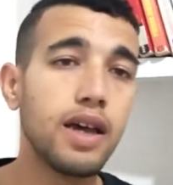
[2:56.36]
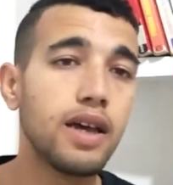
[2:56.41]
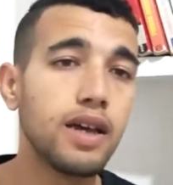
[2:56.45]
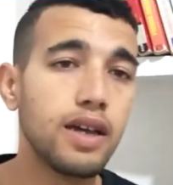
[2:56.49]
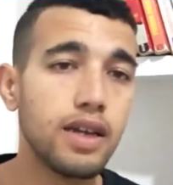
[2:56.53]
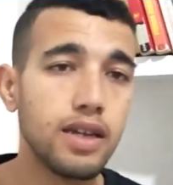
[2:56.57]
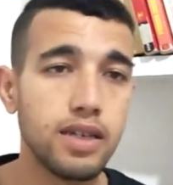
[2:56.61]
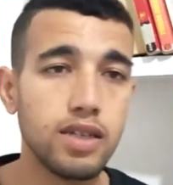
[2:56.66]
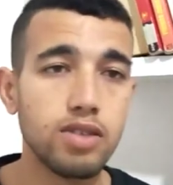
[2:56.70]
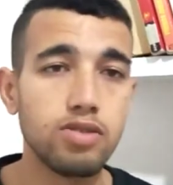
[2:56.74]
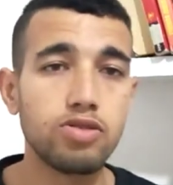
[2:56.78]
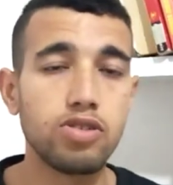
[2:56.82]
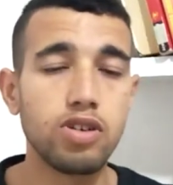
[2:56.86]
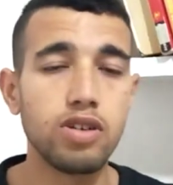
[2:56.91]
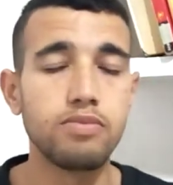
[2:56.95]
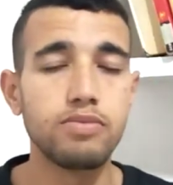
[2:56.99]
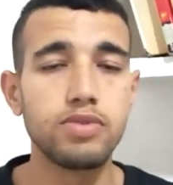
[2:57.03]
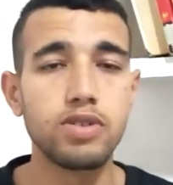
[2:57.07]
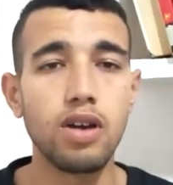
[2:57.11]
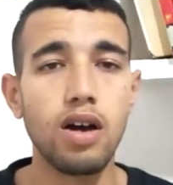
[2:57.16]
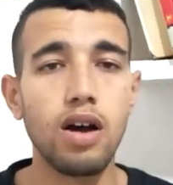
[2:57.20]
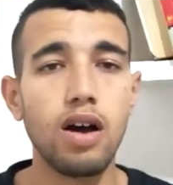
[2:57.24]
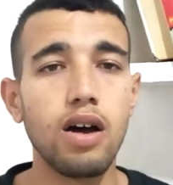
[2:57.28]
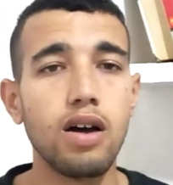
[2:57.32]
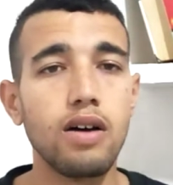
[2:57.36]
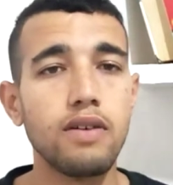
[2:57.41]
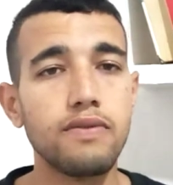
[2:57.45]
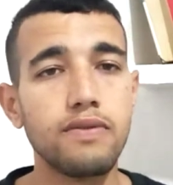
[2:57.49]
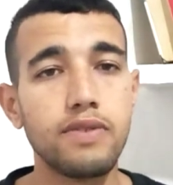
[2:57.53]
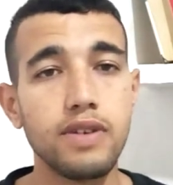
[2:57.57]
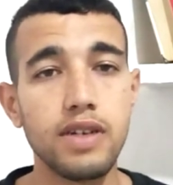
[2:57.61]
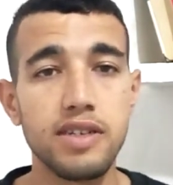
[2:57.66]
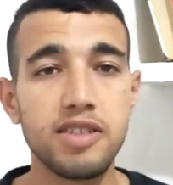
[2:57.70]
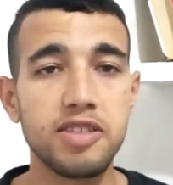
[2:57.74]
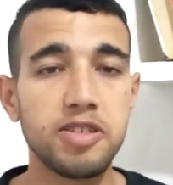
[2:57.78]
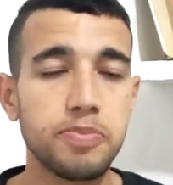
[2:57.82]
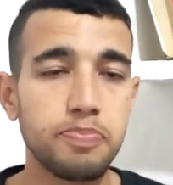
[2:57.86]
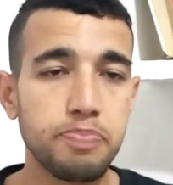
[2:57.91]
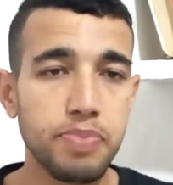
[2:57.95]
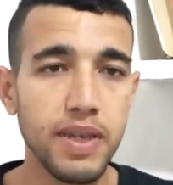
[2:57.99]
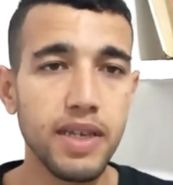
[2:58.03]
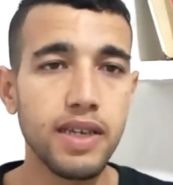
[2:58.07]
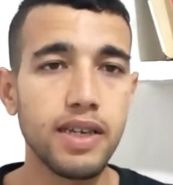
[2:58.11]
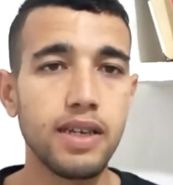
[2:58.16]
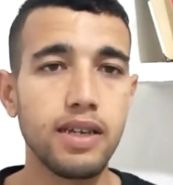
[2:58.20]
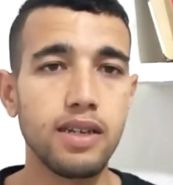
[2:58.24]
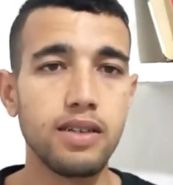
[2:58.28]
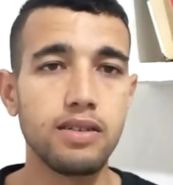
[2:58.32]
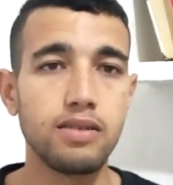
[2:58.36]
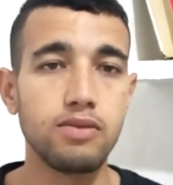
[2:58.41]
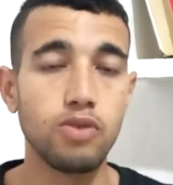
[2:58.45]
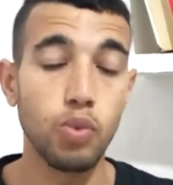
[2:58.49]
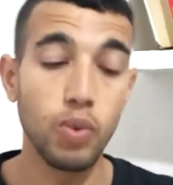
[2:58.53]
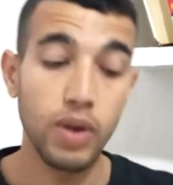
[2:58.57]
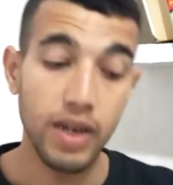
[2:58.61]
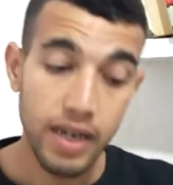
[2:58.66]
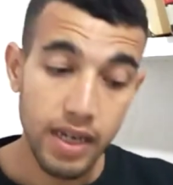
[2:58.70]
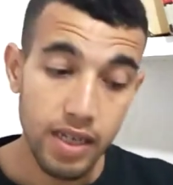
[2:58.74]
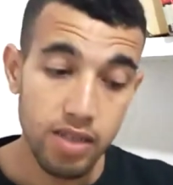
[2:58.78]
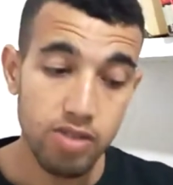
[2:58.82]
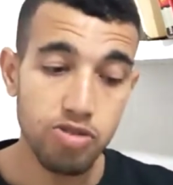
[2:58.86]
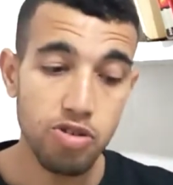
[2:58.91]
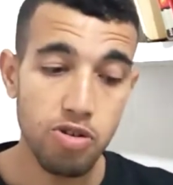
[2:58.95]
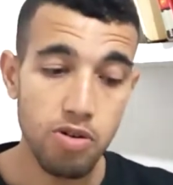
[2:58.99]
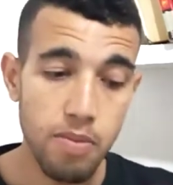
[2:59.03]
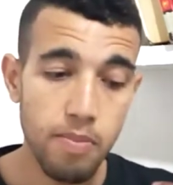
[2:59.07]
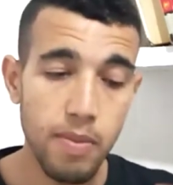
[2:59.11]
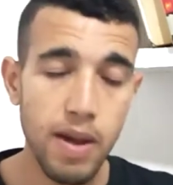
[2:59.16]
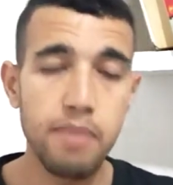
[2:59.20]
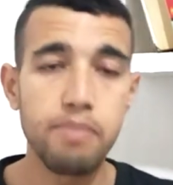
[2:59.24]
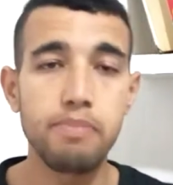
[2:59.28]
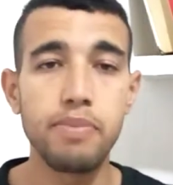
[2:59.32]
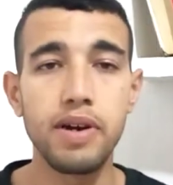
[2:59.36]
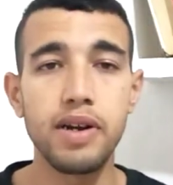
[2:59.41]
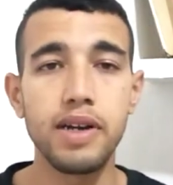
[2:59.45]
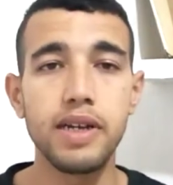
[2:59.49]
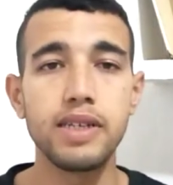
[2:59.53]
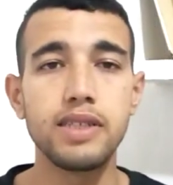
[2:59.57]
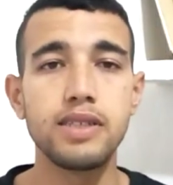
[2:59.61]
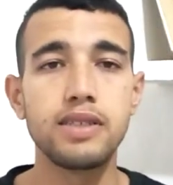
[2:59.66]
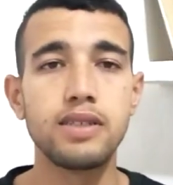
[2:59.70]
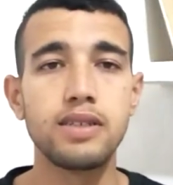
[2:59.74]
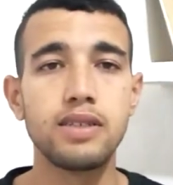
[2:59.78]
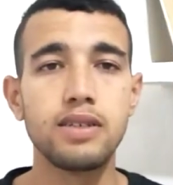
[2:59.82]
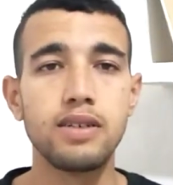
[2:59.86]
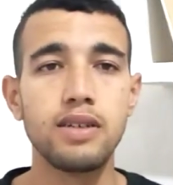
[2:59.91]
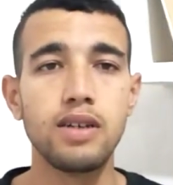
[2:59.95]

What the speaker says: in terms of speaking. We need to remember it.